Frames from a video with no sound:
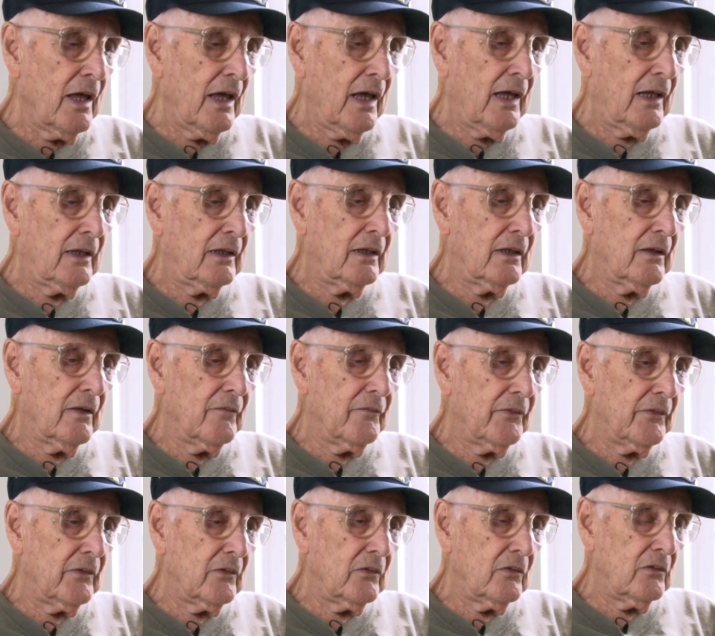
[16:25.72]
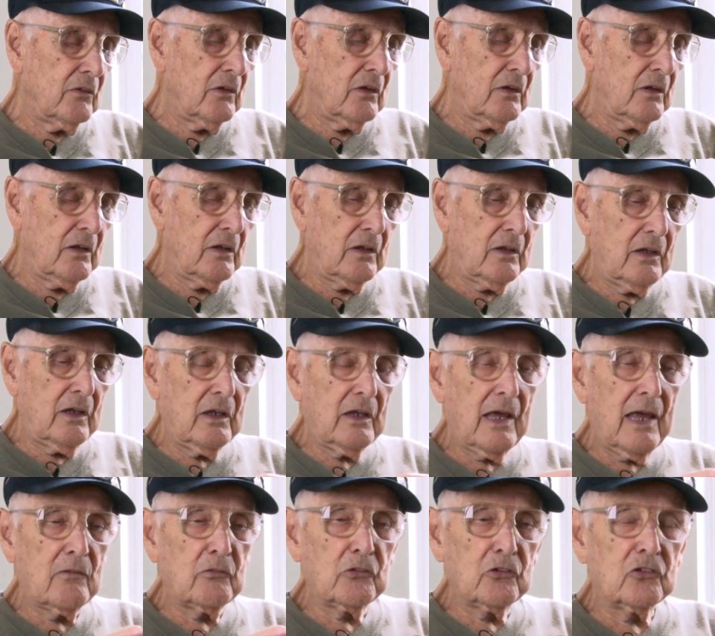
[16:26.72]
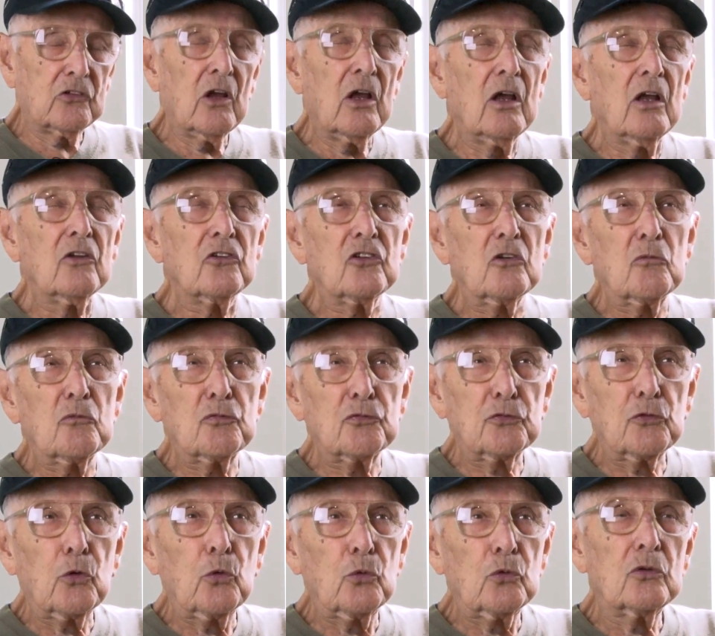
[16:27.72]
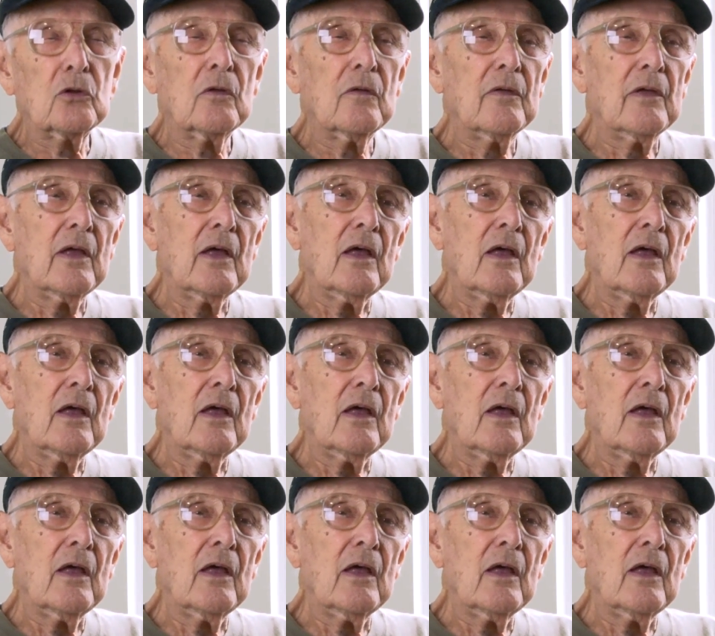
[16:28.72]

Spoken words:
And he gave us some food.